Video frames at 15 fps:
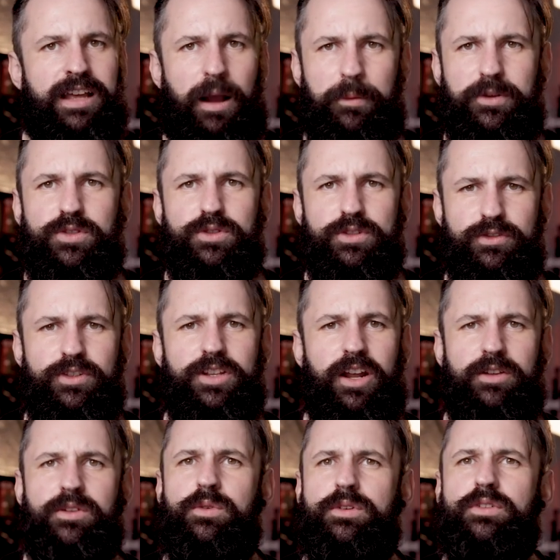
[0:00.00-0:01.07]
And we're sort of, you
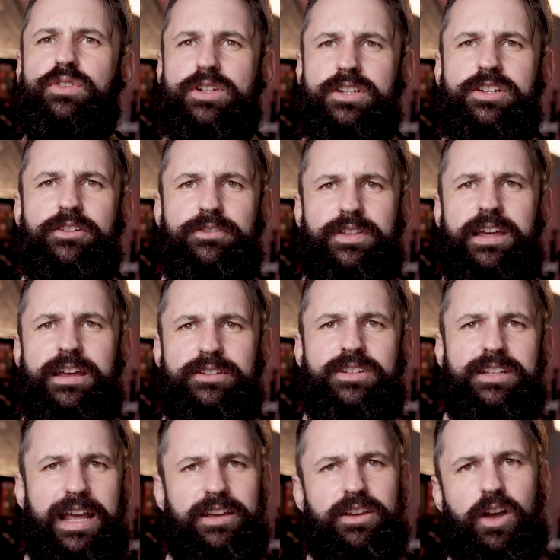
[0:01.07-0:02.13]
know, you've got enough there to
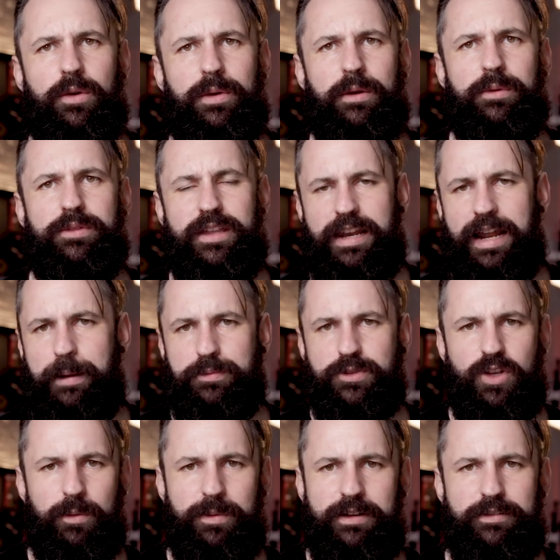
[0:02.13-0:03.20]
get going with your
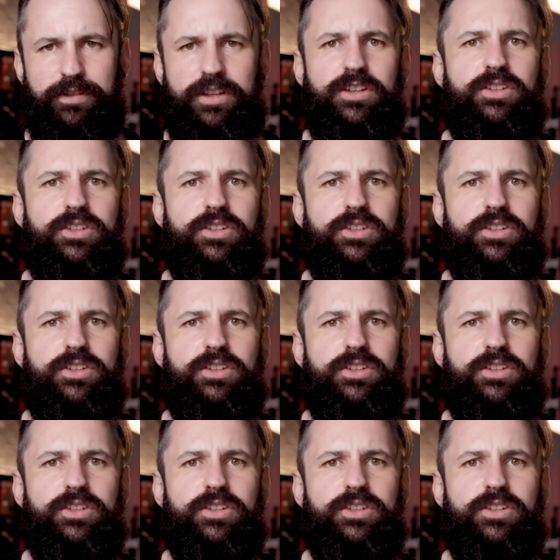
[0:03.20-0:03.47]
laptop and everything.